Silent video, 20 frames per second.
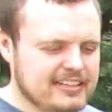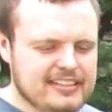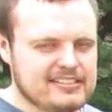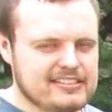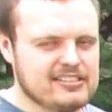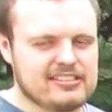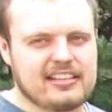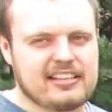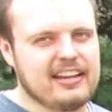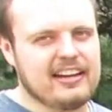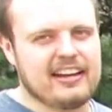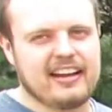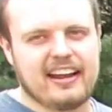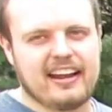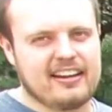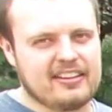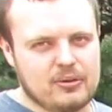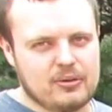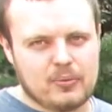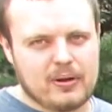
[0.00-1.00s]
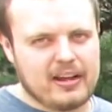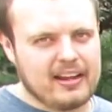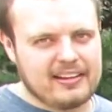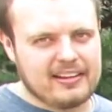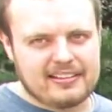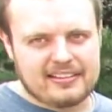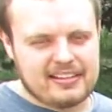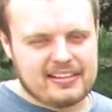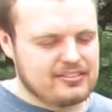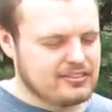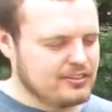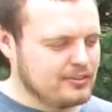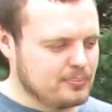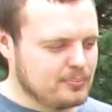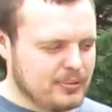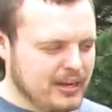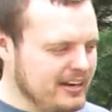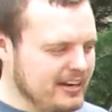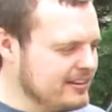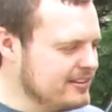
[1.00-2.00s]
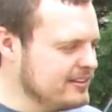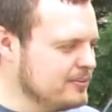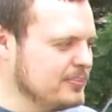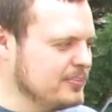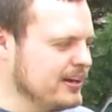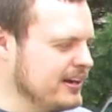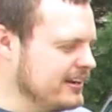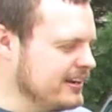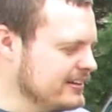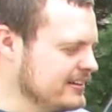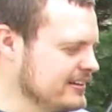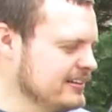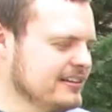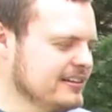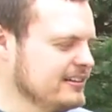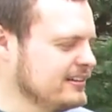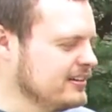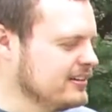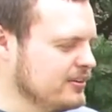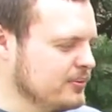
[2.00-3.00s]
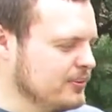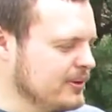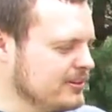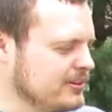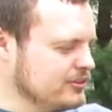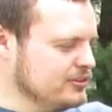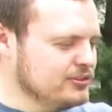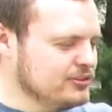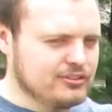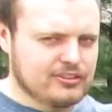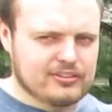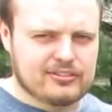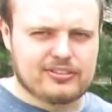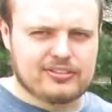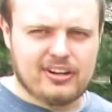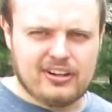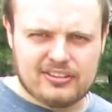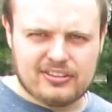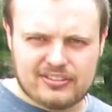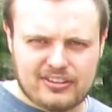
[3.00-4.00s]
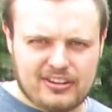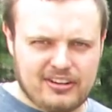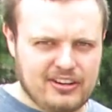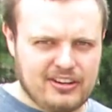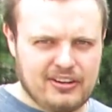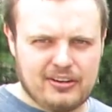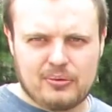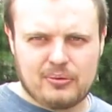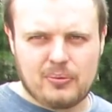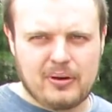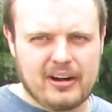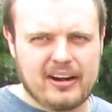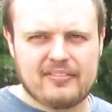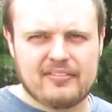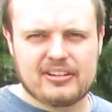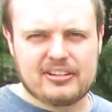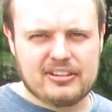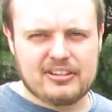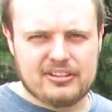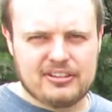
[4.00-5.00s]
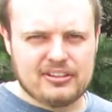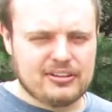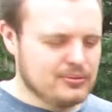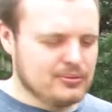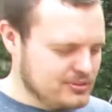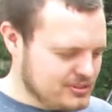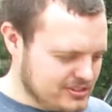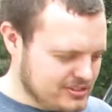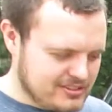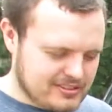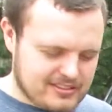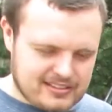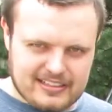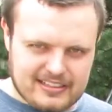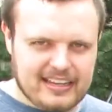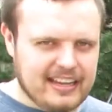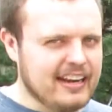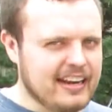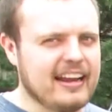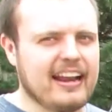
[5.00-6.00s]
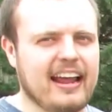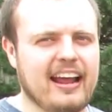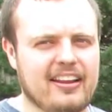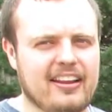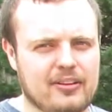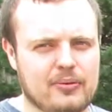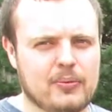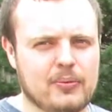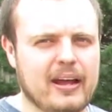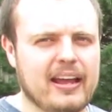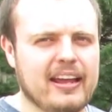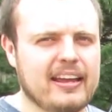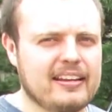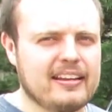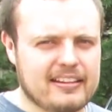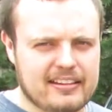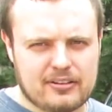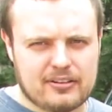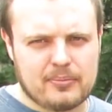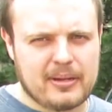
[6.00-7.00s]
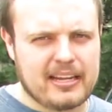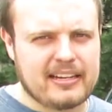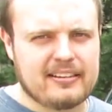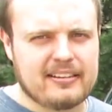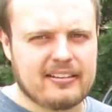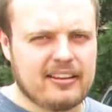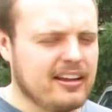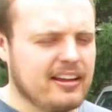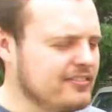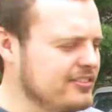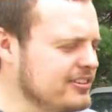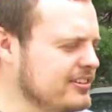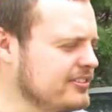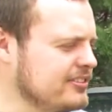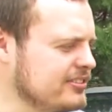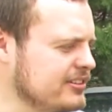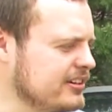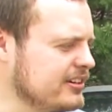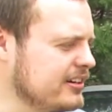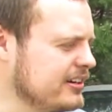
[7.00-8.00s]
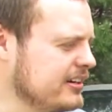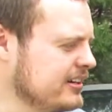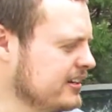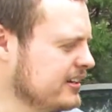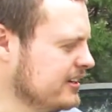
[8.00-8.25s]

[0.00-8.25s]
Just get it out of your way. It's a pain in the butt. You know, whether you use the Sawzall or whatever you do, just get it out of the way. It'll make your life easier.